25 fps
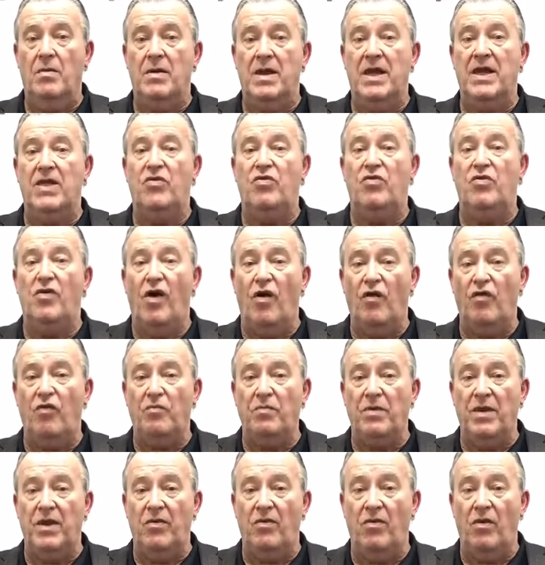It does
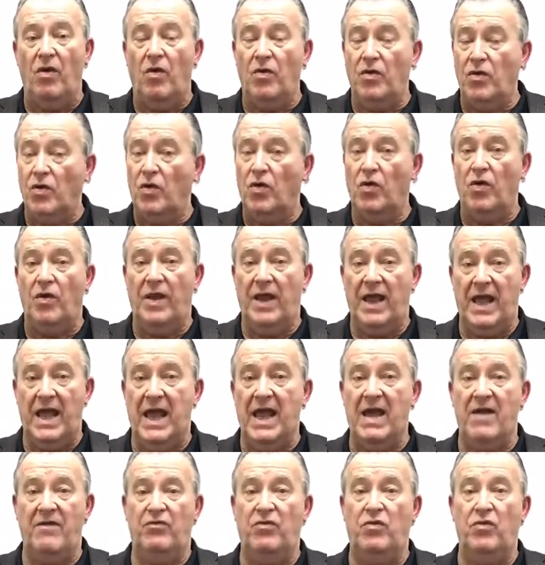mean, though, you're going to
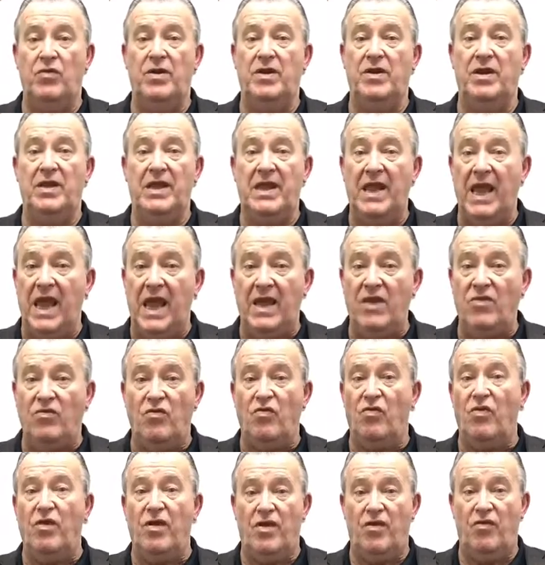have to
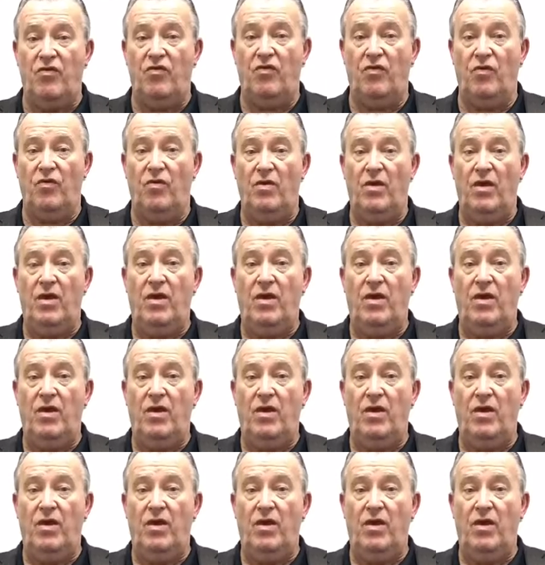engage the issue.